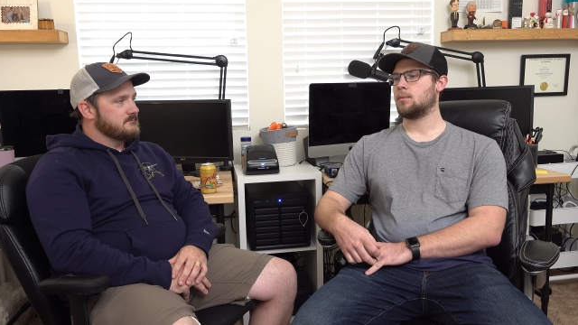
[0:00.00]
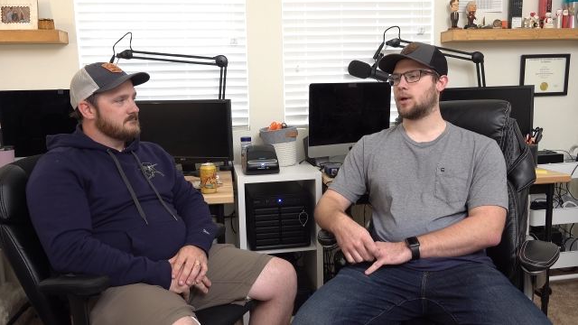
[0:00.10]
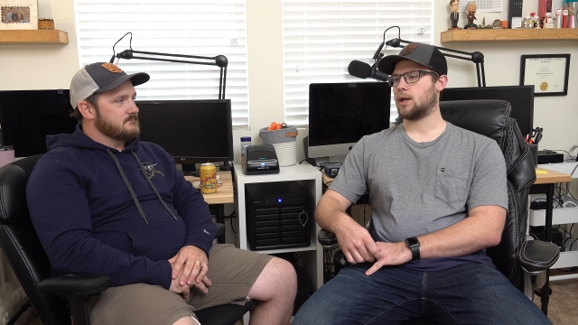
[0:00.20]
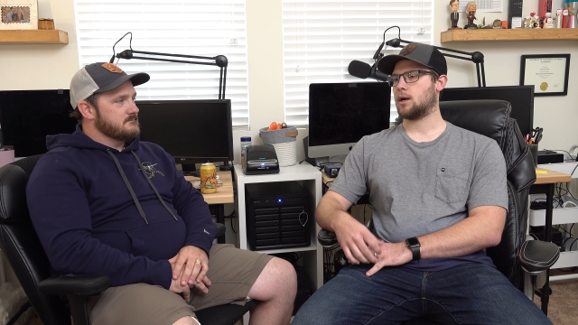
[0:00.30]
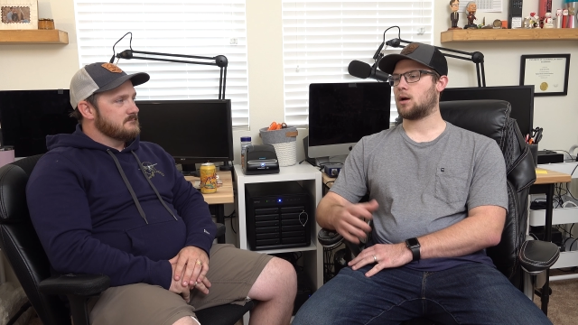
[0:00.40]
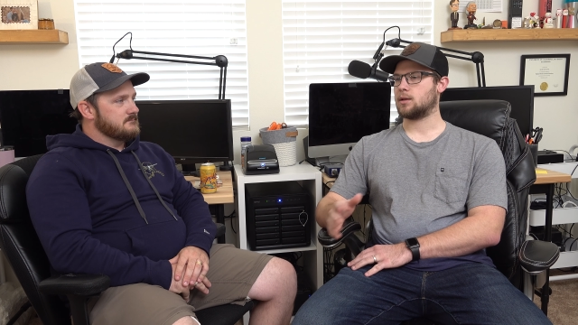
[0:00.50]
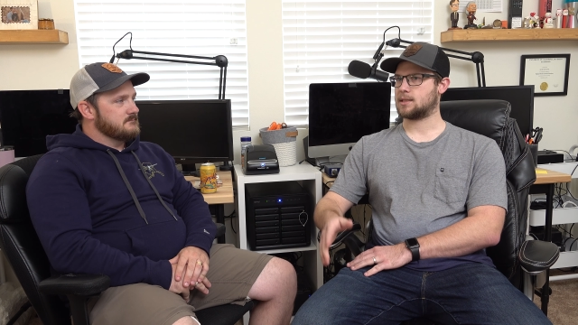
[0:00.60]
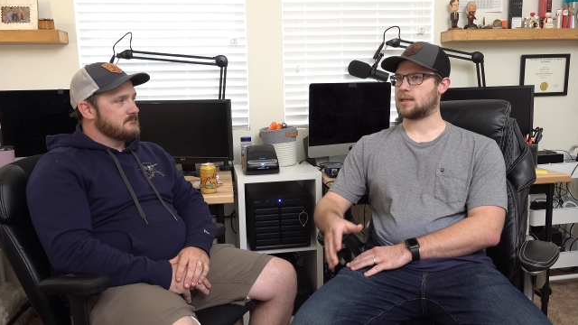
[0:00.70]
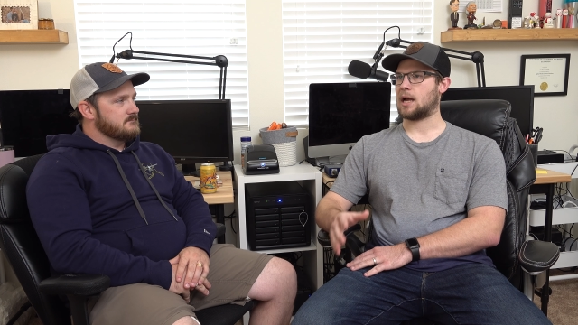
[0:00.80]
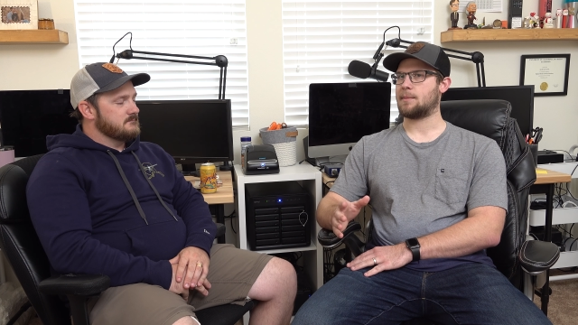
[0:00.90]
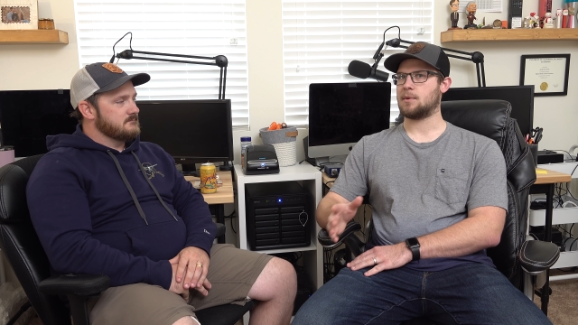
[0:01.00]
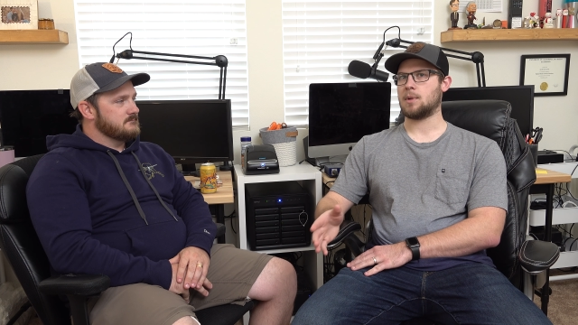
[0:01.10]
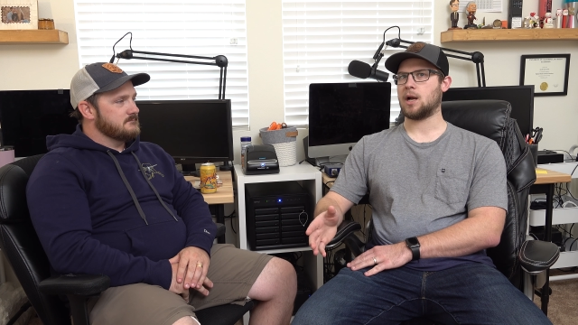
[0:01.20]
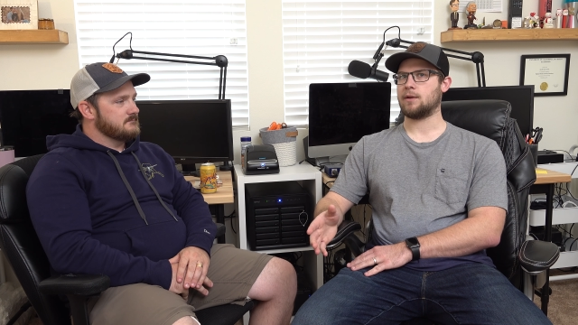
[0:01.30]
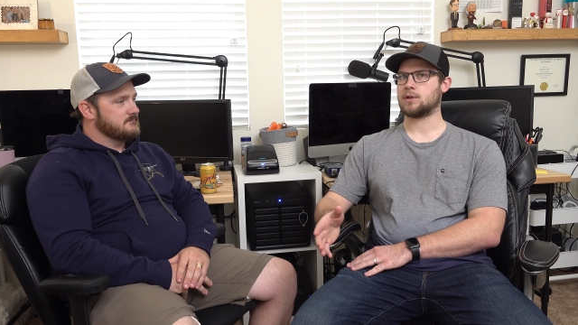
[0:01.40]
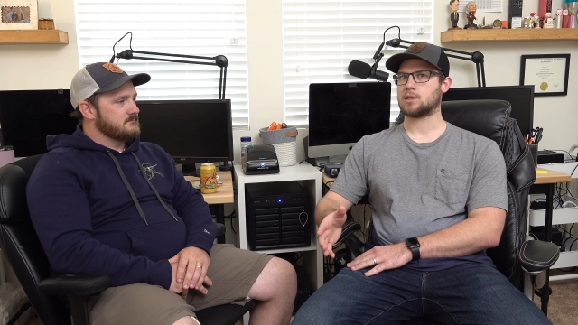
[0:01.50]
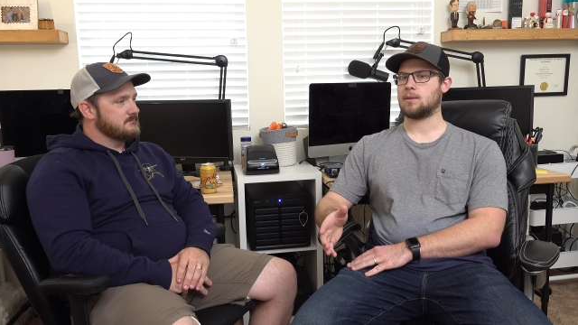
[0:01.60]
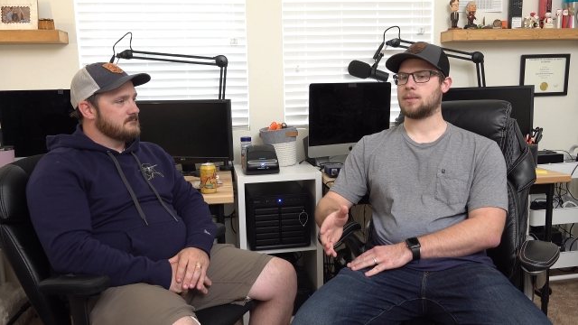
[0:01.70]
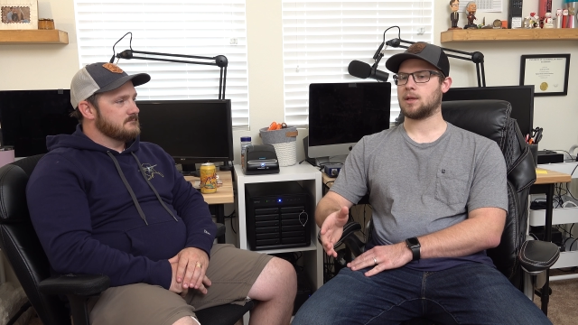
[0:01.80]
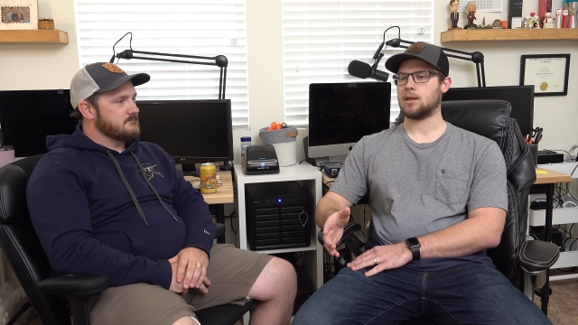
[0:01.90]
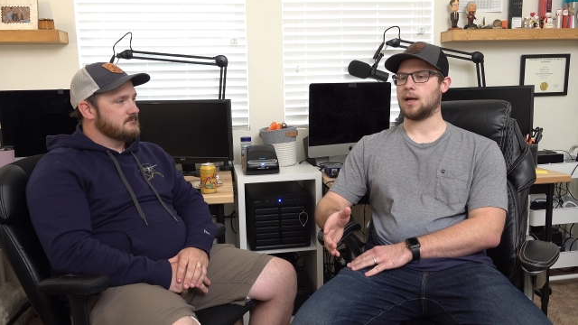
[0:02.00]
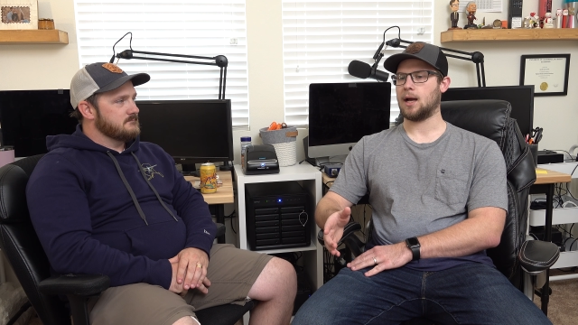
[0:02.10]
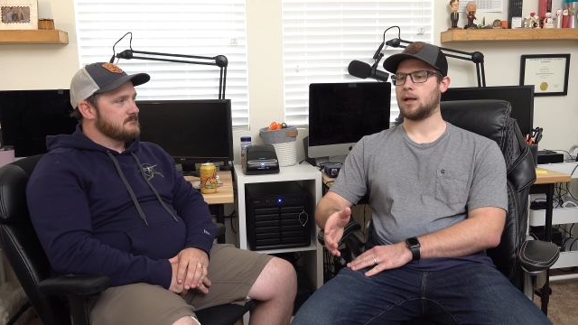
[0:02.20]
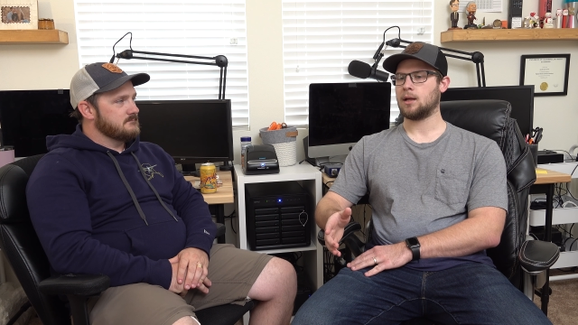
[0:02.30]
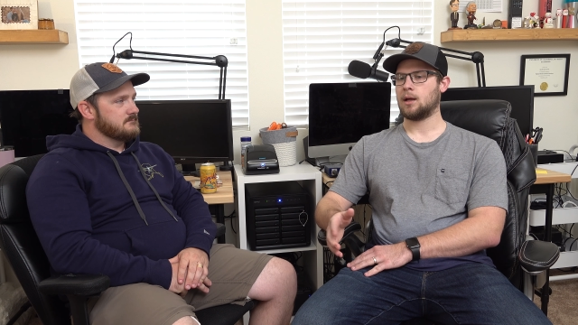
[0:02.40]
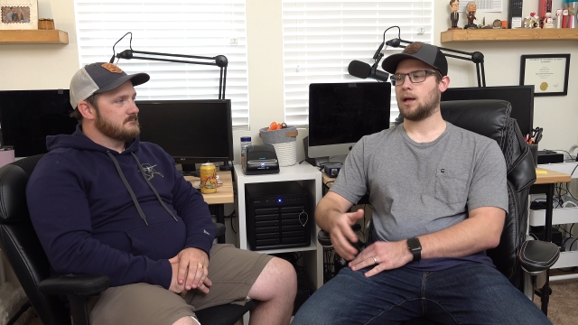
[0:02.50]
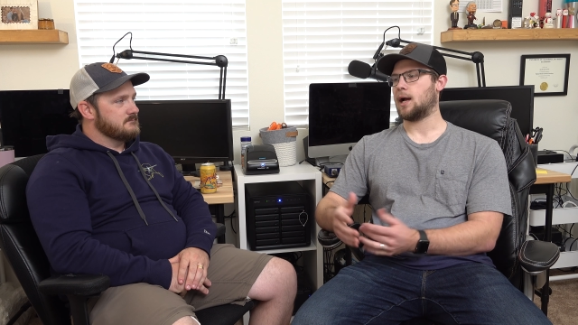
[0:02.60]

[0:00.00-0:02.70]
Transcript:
Speaker 1: putting in all this time and money for something that